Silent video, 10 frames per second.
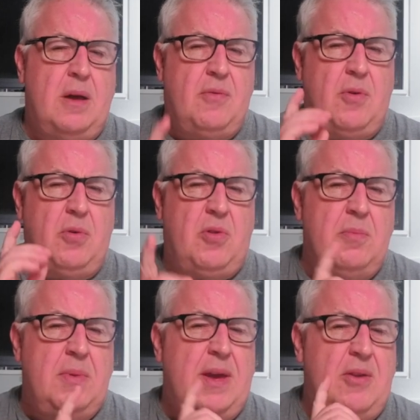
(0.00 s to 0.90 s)
I've got
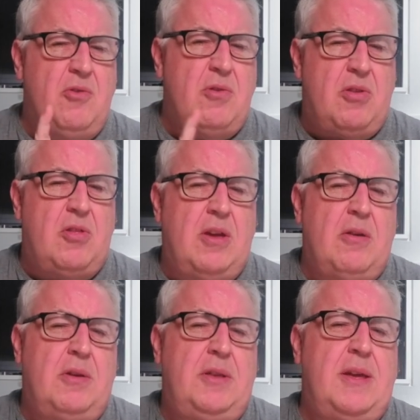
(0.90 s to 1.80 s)
some interesting
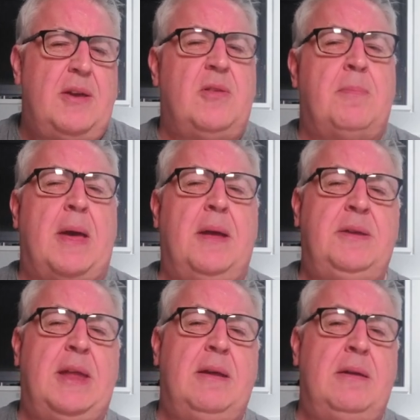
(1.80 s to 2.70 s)
ideas
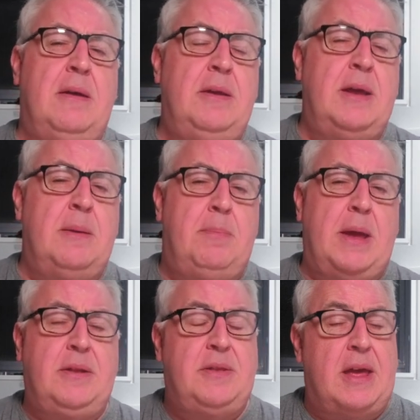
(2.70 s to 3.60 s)
about downloading a
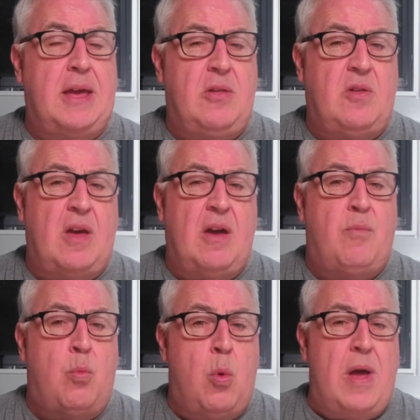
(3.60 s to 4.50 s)
big data set
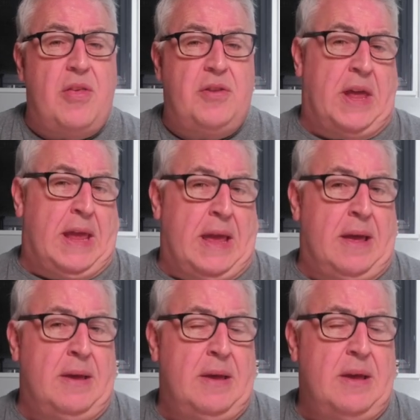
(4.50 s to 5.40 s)
of weather data,